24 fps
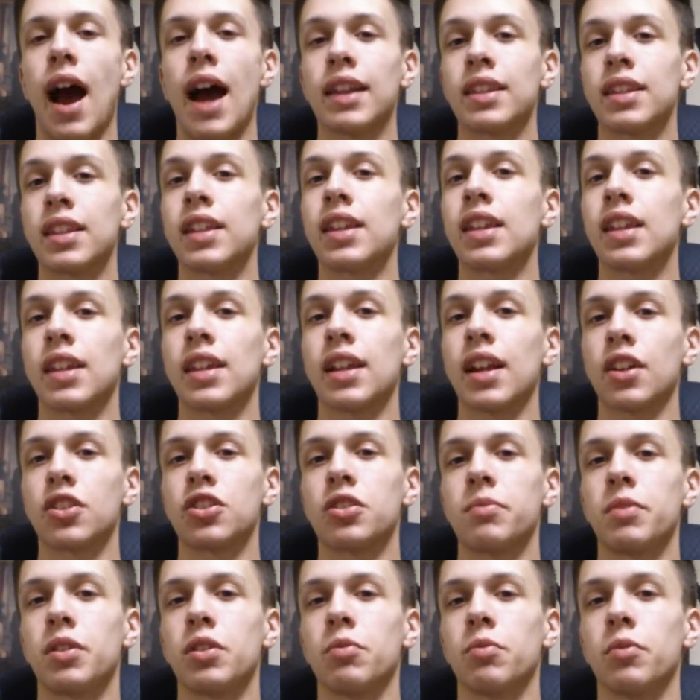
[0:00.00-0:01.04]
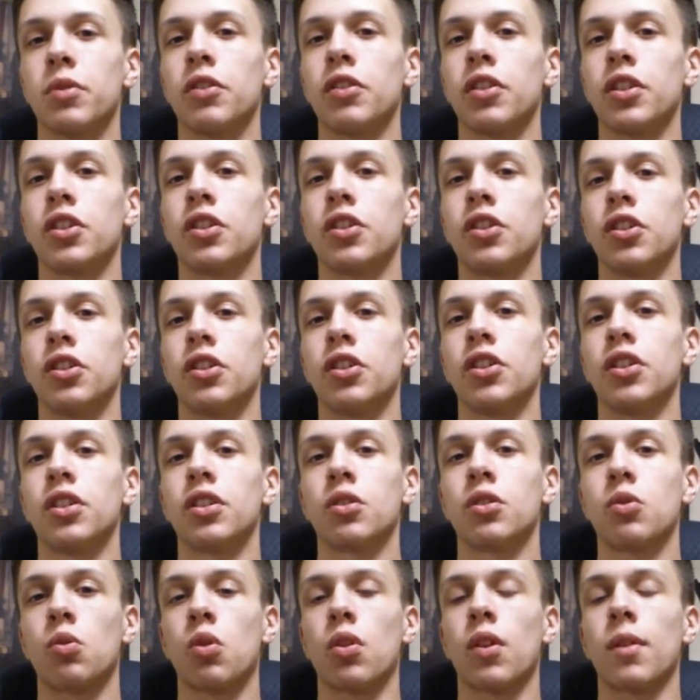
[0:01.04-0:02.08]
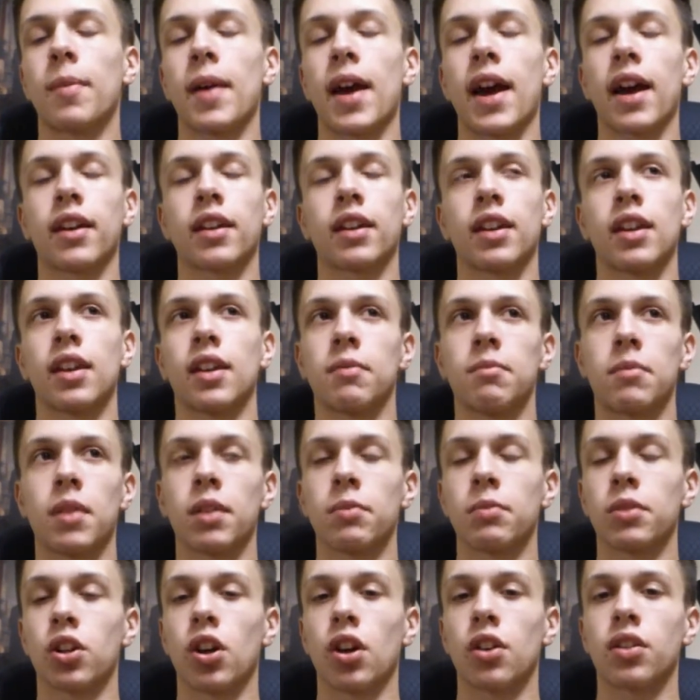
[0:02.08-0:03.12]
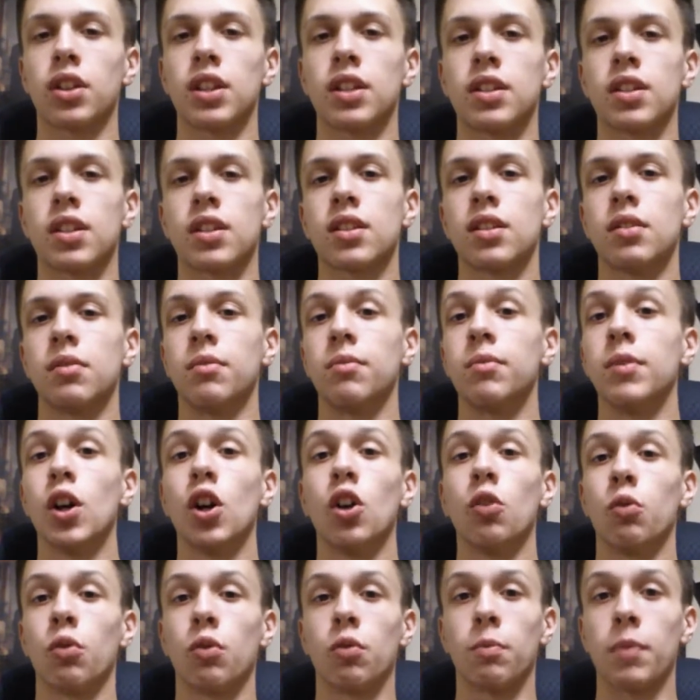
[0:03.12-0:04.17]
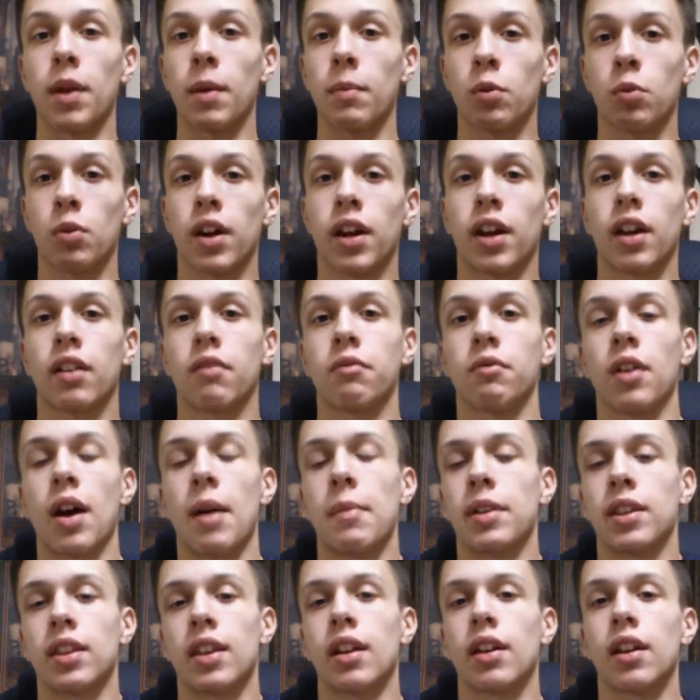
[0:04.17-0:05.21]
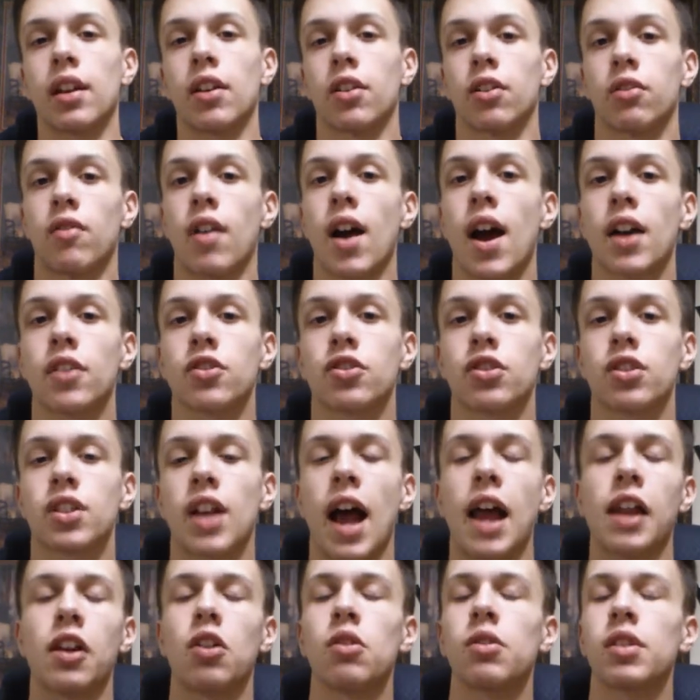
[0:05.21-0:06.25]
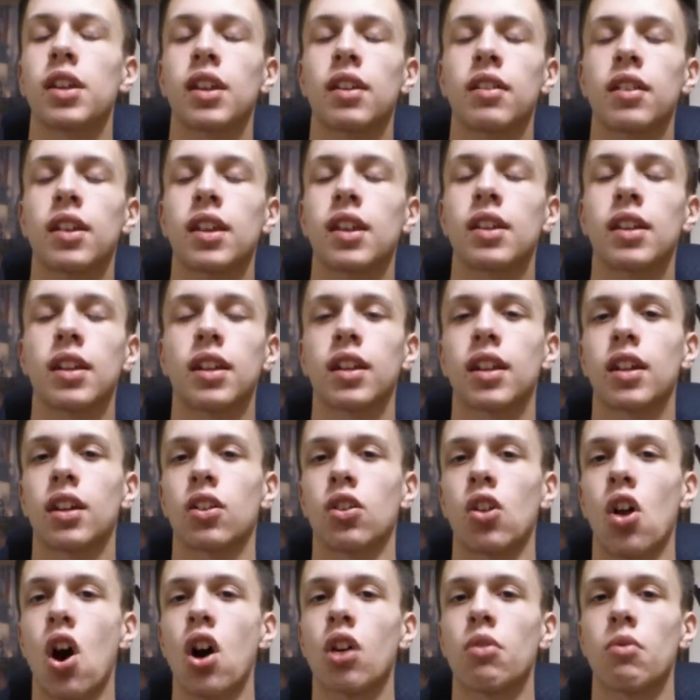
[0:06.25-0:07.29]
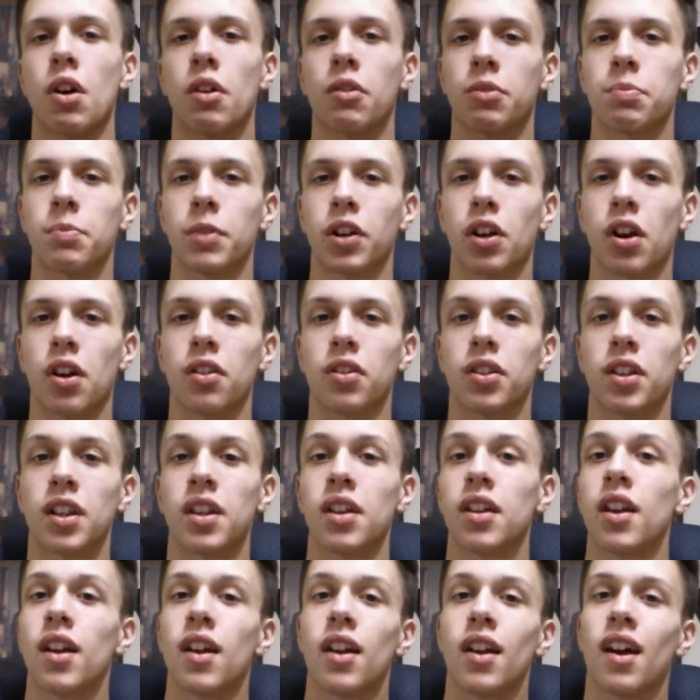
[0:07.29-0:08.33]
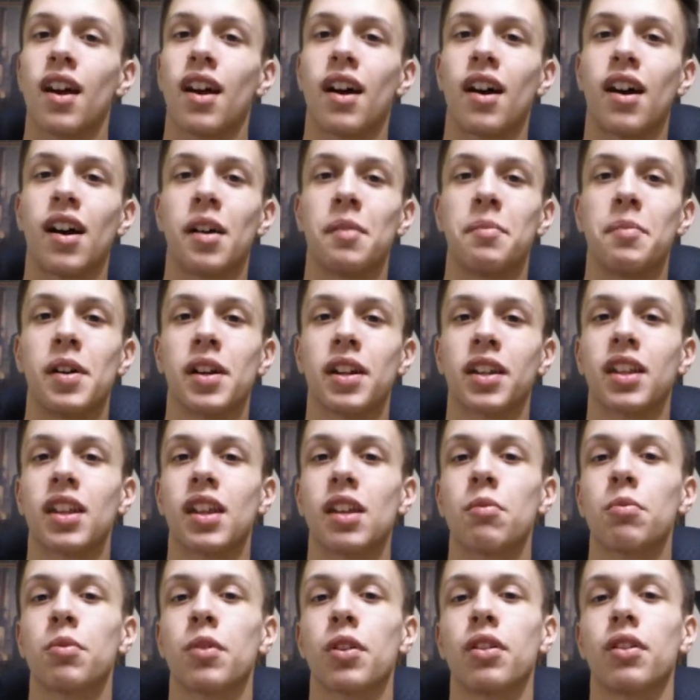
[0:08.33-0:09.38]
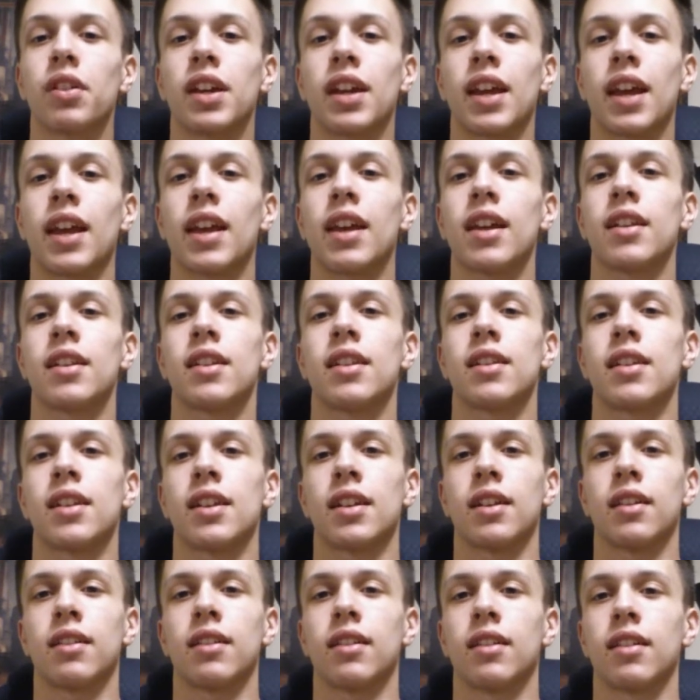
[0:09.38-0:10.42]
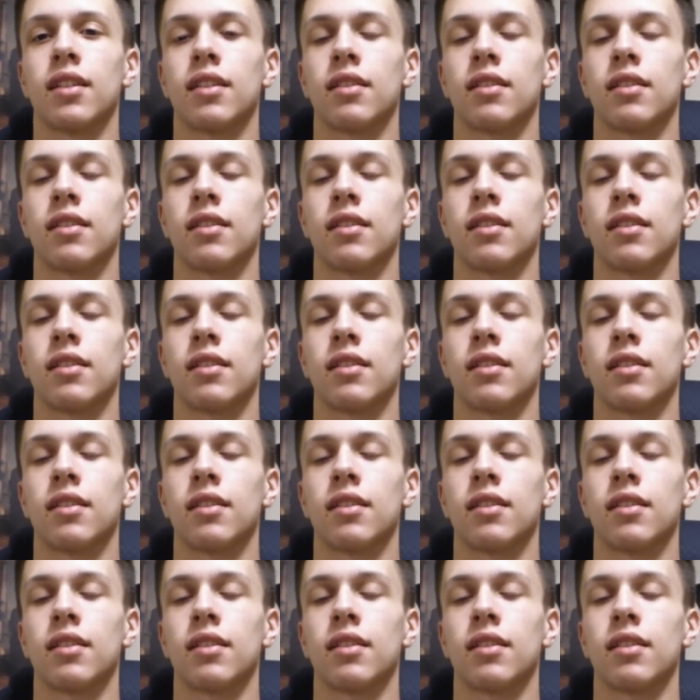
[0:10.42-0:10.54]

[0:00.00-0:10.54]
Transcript: I think he can actually be a really good quarterback in Mike McCarthy's system. Remember the Aaron Rodgers, I know he didn't get along well with McCarthy, but McCarthy really aided in